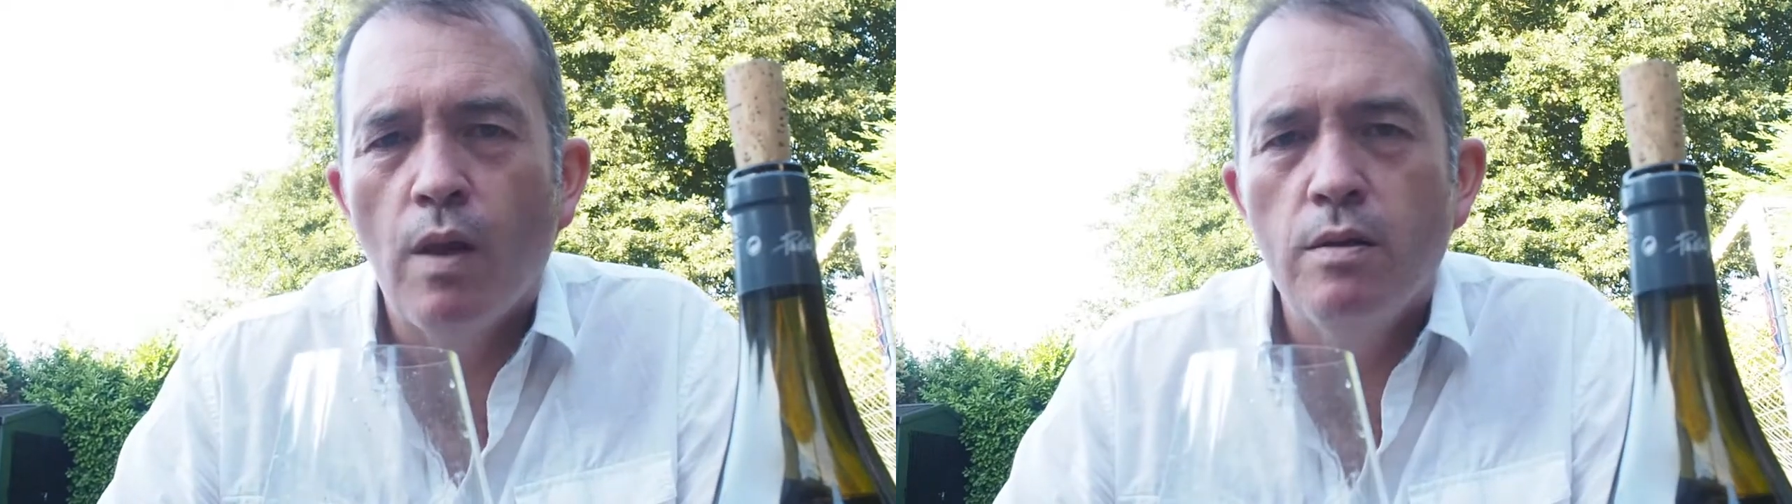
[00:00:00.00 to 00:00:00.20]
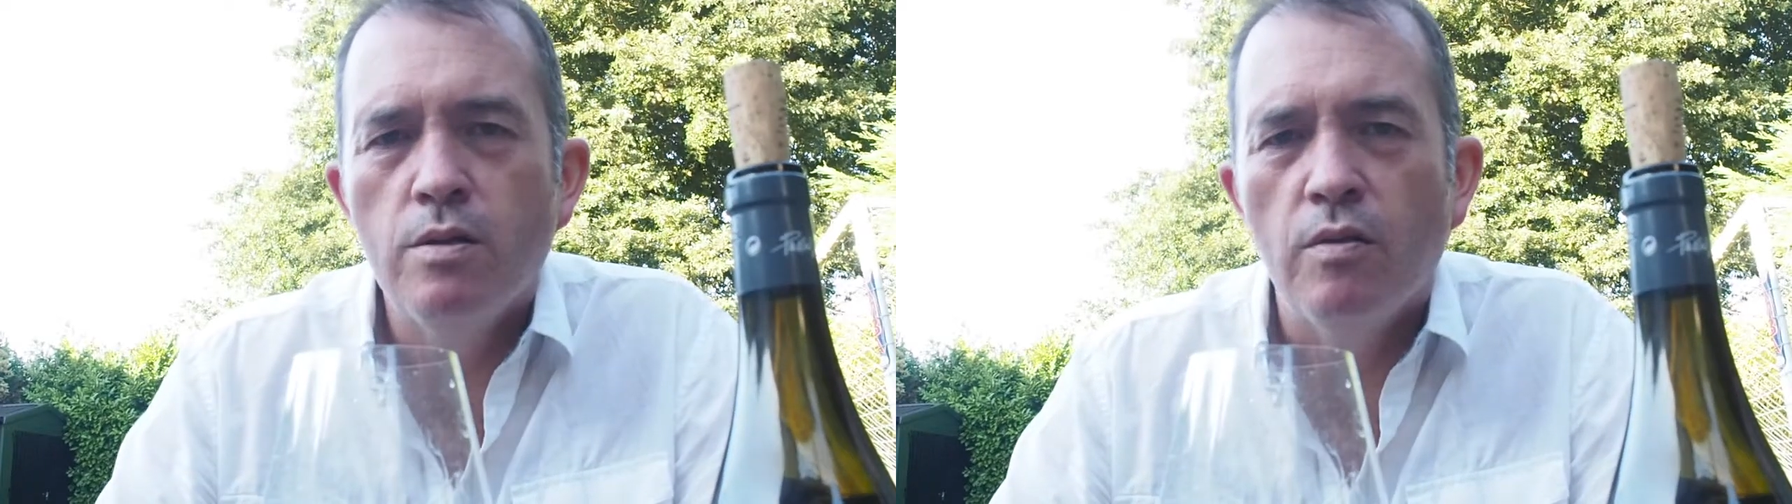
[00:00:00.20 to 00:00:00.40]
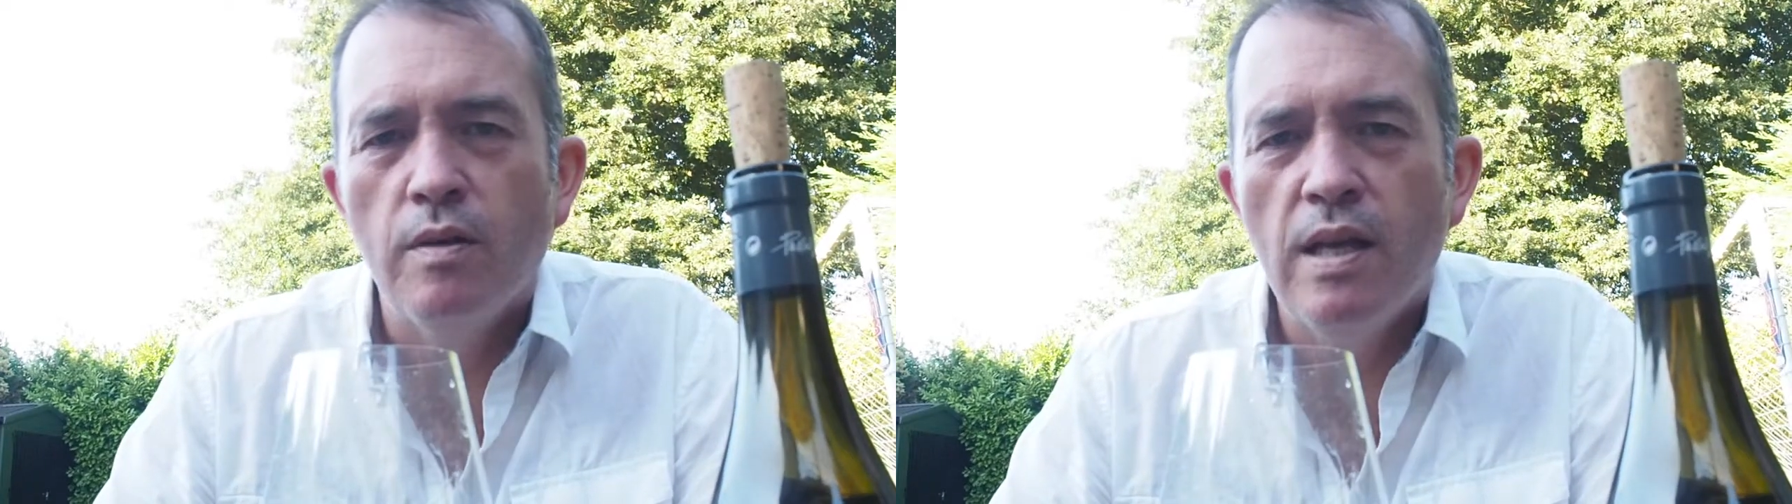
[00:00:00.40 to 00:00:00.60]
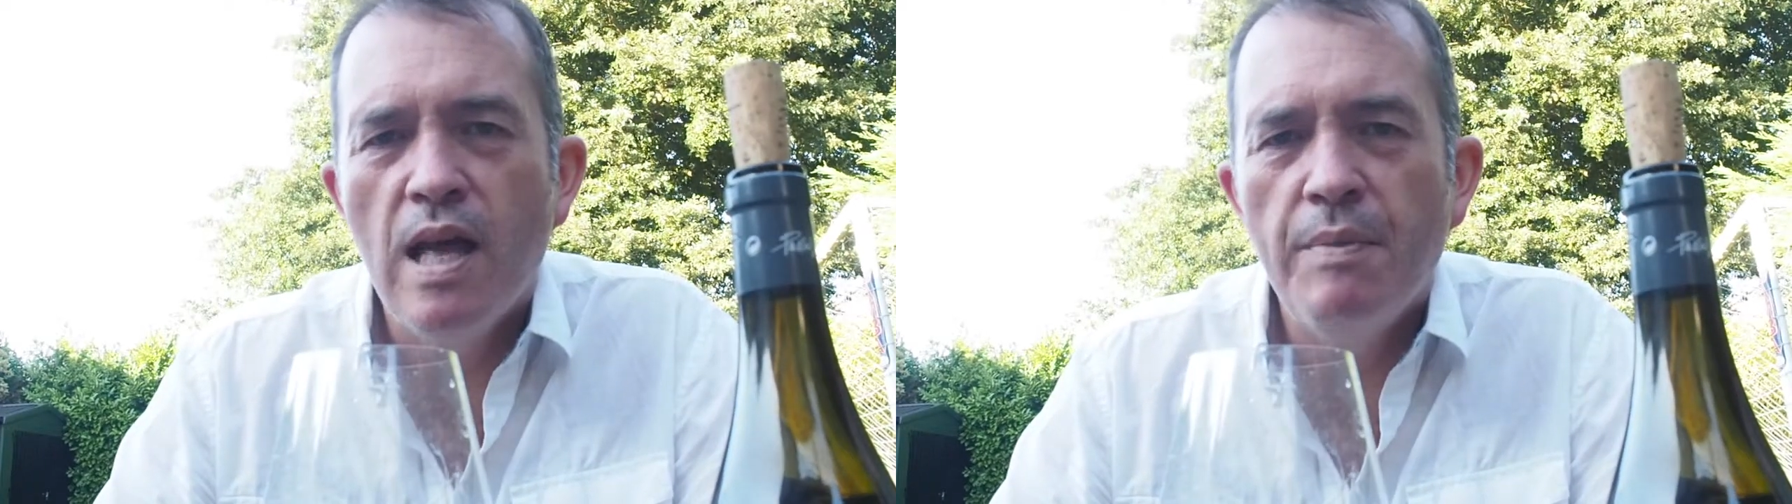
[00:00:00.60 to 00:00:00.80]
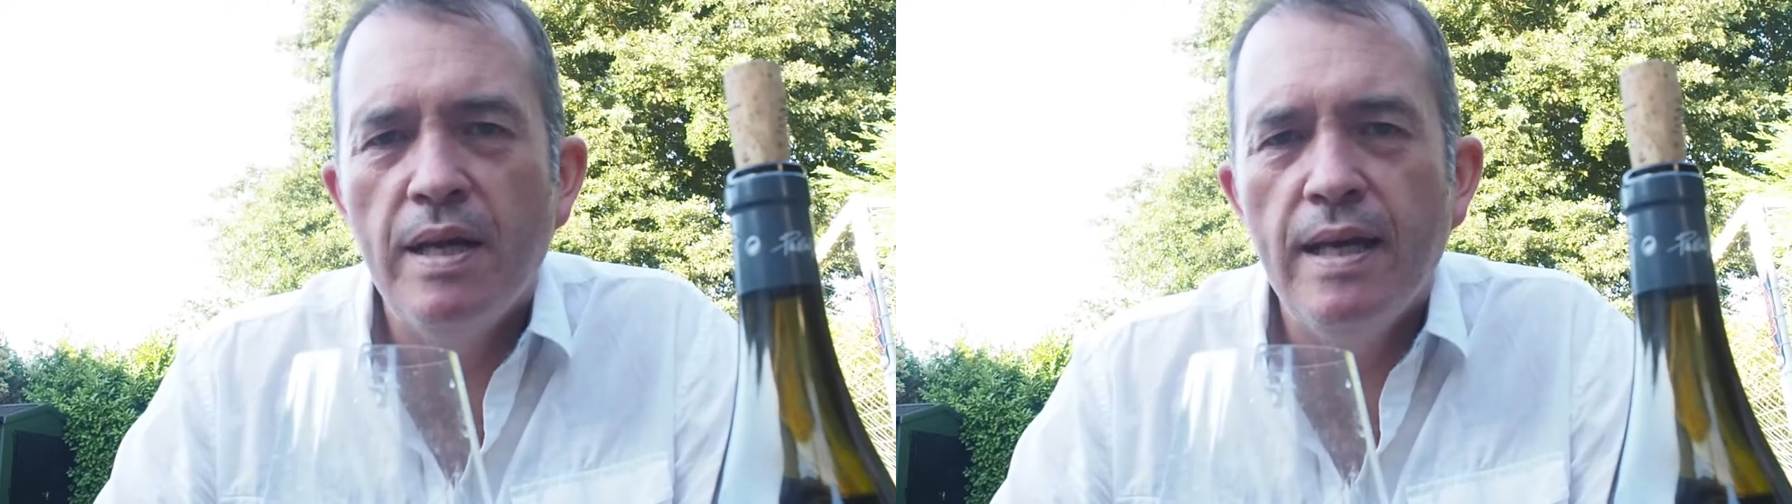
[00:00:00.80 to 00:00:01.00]
sort of
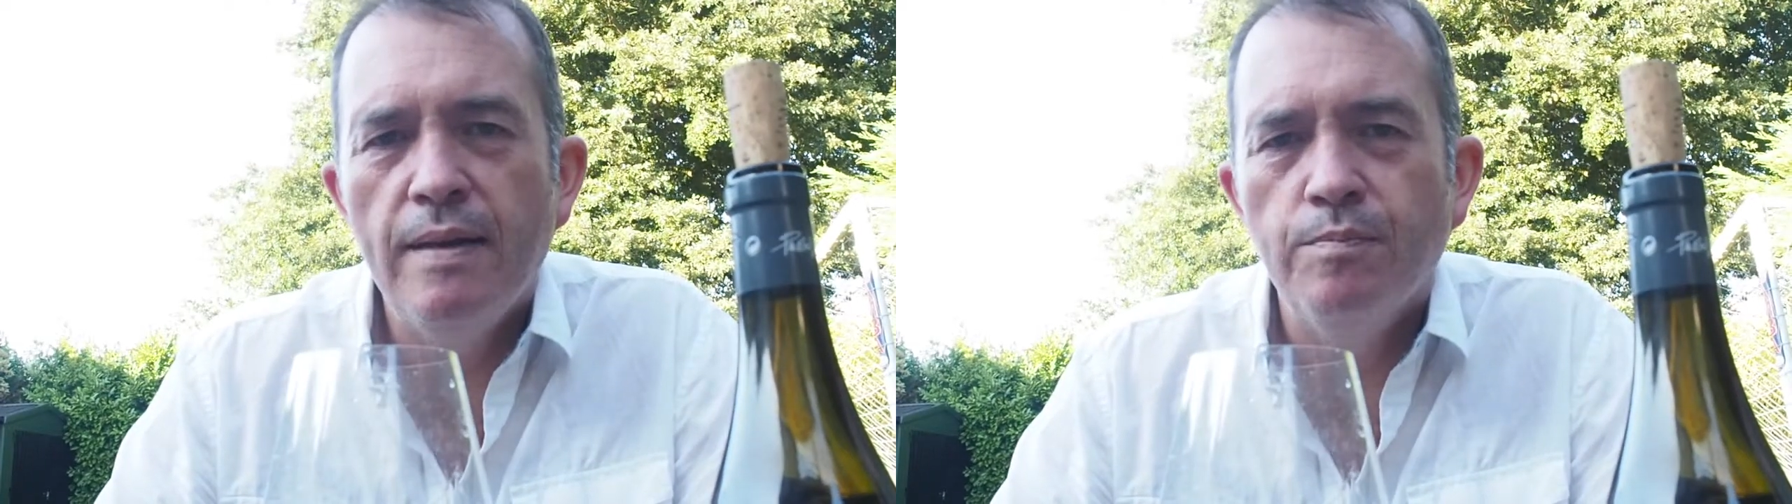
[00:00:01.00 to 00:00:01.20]
lemony